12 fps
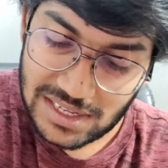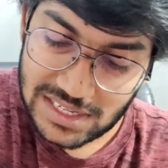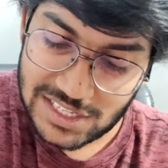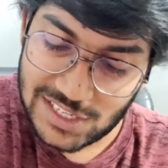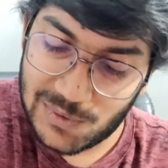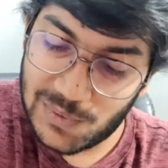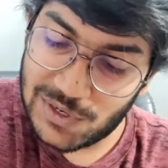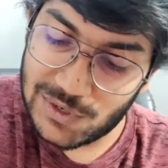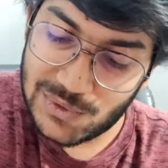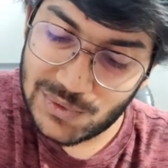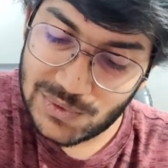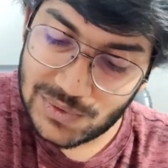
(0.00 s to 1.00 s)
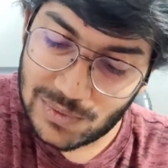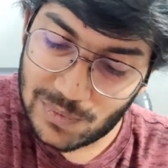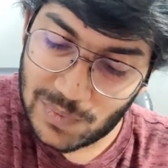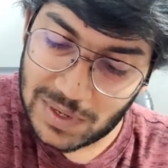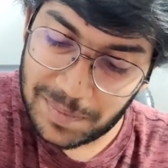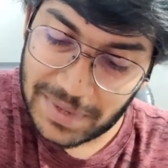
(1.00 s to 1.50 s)
is equal to
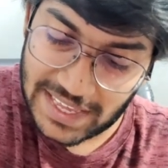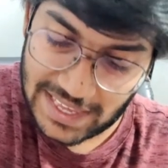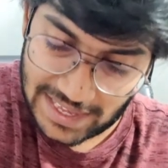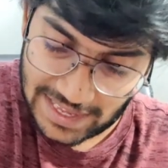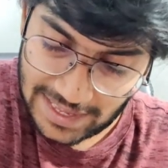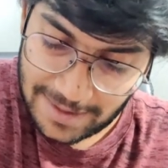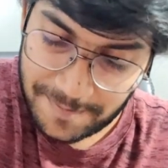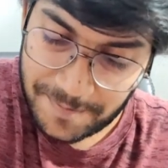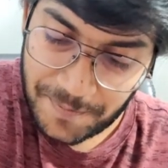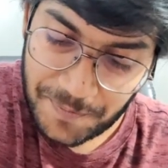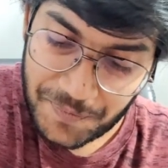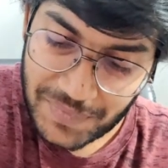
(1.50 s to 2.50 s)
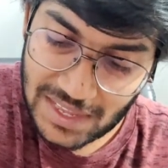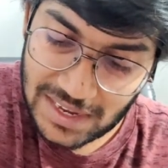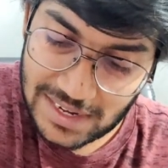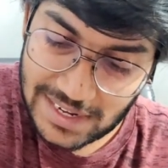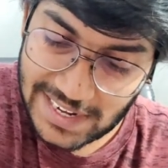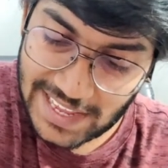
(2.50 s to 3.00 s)
1 by a
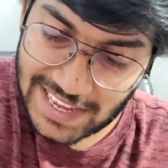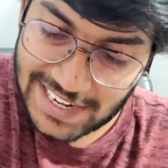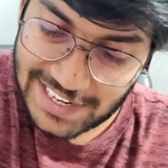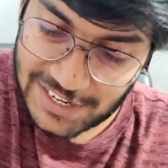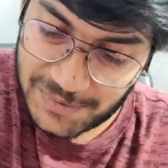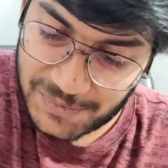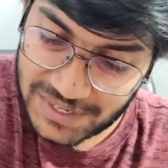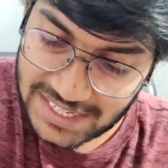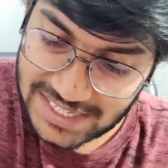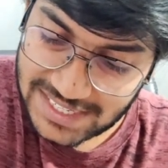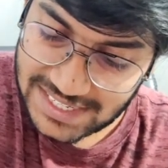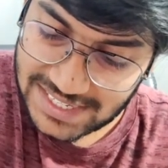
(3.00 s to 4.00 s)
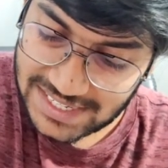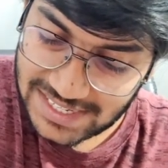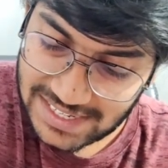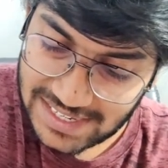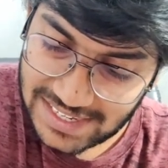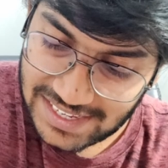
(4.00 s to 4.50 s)
tan inverse
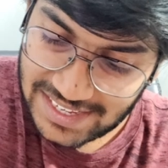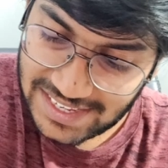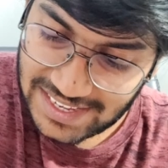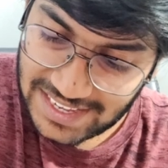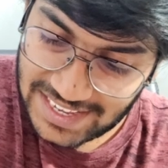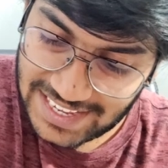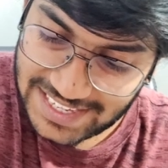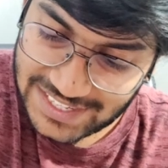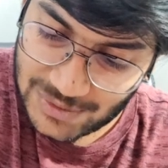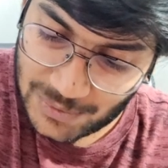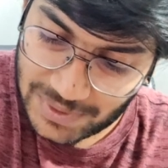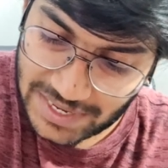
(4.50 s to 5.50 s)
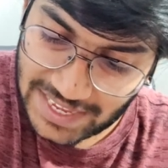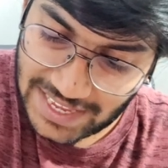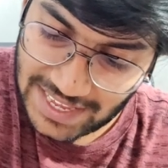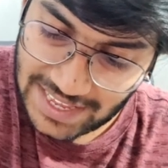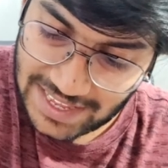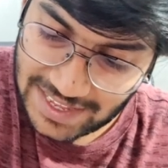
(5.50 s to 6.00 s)
x over
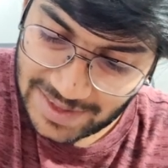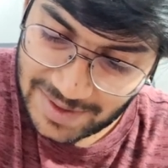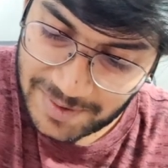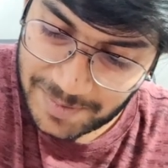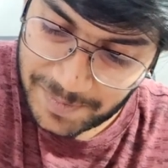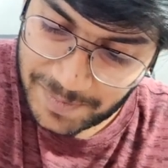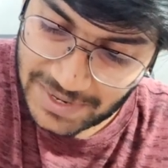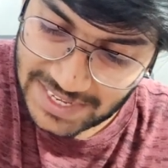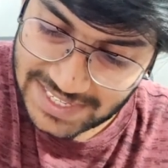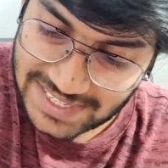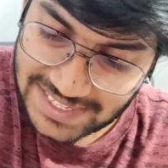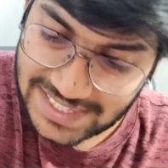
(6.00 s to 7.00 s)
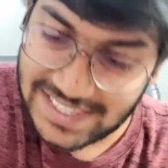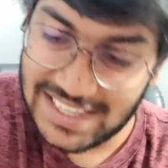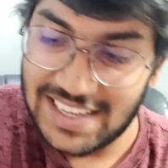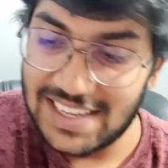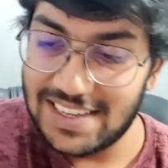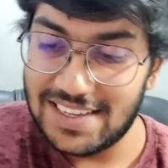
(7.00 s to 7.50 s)
a plus
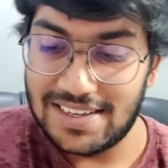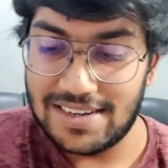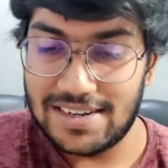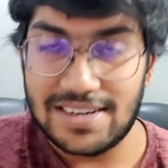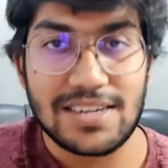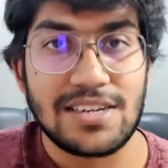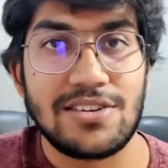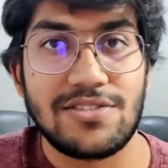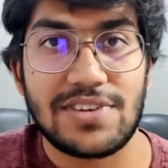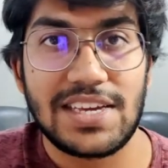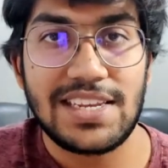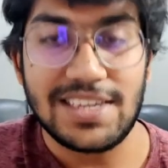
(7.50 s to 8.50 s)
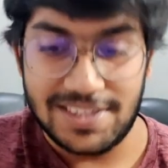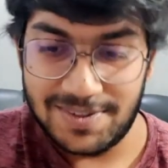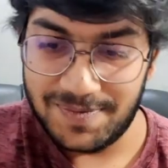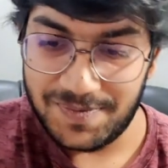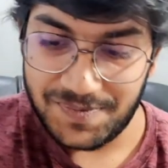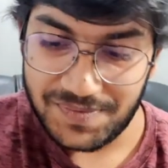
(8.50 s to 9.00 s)
c. Fine.
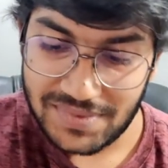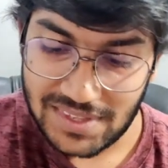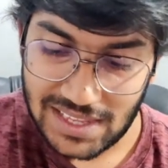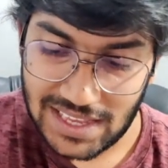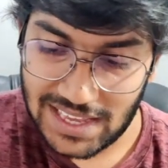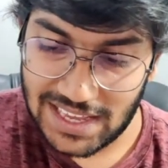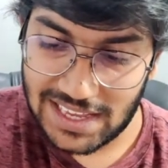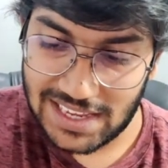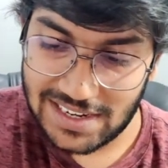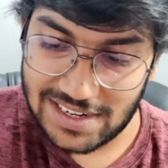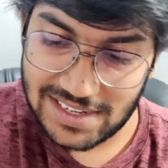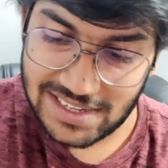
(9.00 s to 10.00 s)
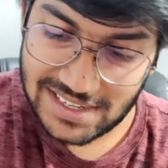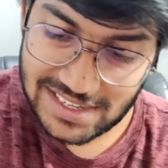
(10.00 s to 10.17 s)
And